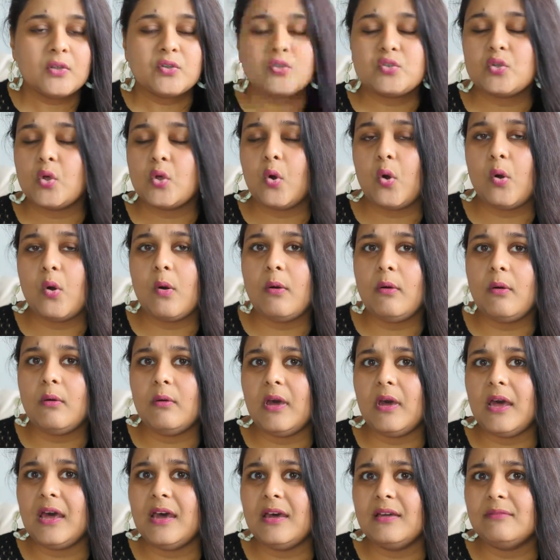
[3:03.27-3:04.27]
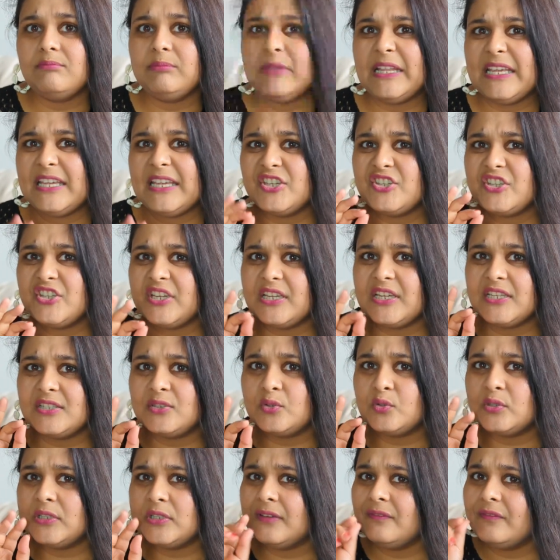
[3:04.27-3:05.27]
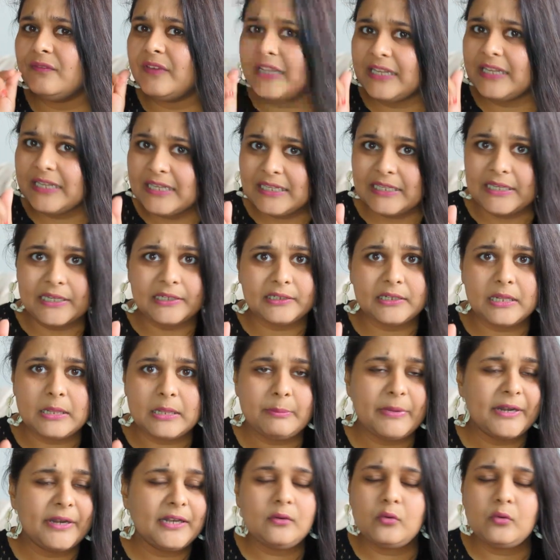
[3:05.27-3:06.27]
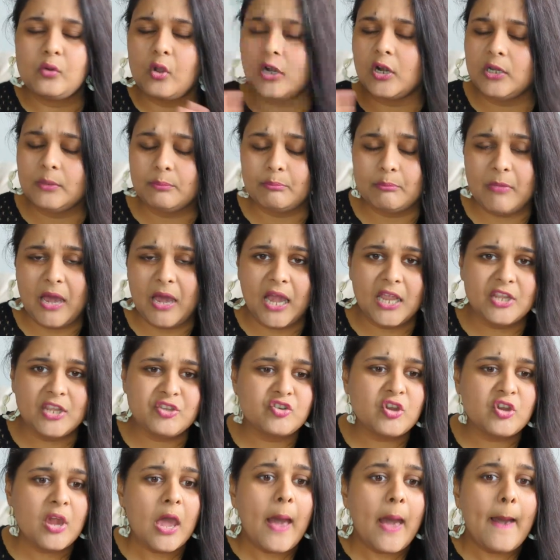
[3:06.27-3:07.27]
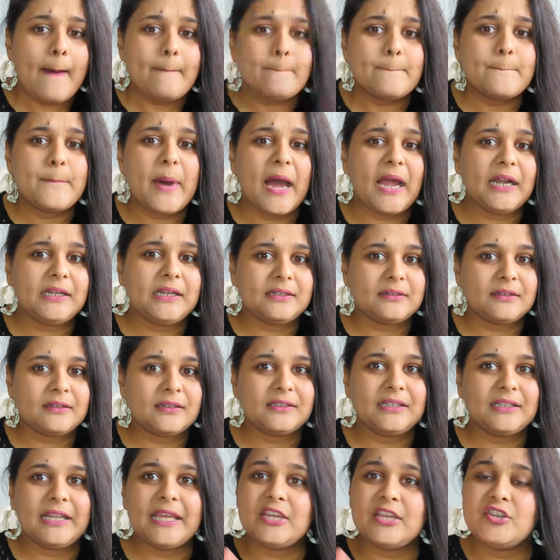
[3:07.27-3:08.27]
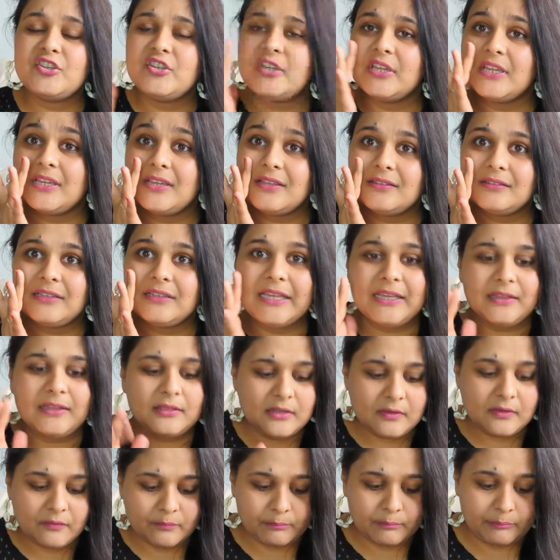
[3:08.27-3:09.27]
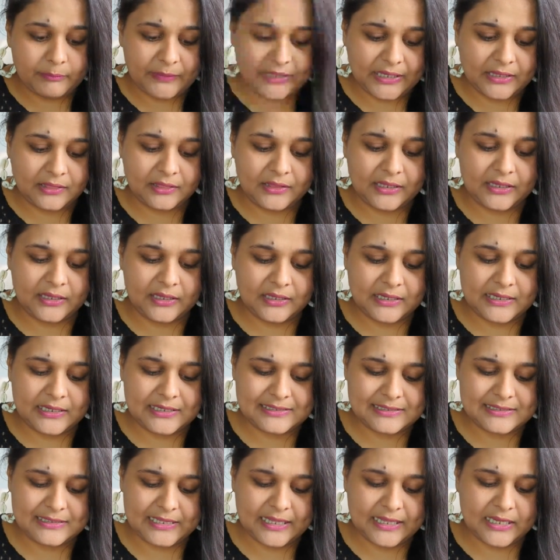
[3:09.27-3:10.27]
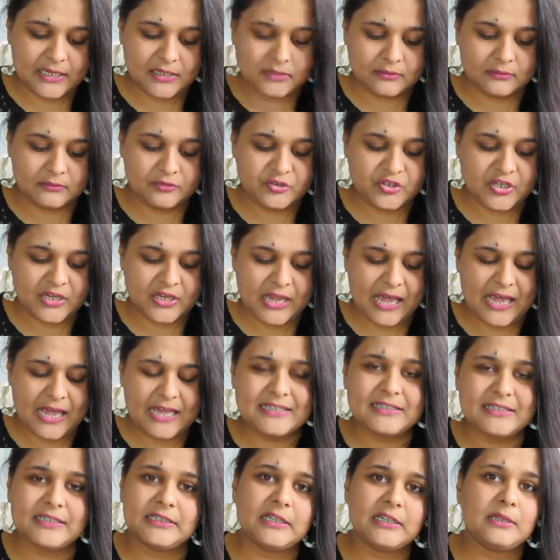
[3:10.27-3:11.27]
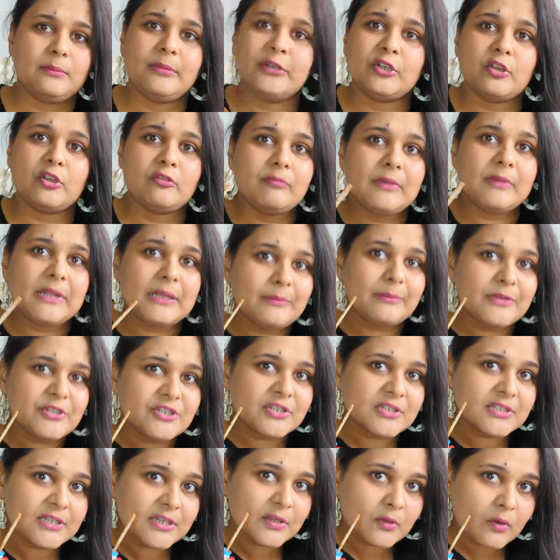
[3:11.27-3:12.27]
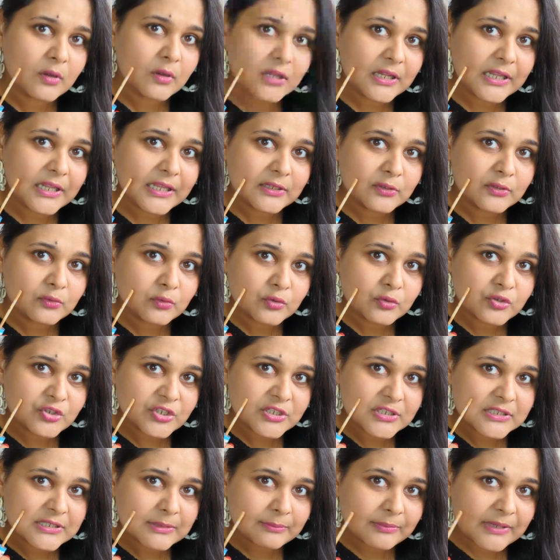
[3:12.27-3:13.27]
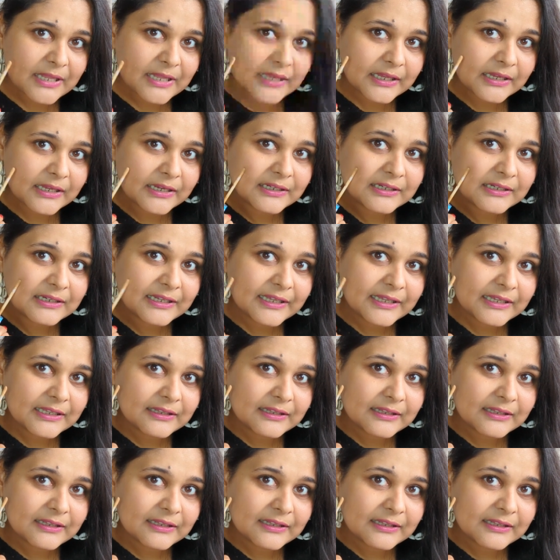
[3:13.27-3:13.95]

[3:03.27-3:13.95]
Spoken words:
So she is using very little bit, not much, but the main thing is she has little bit of blemishes and all, so she's applying it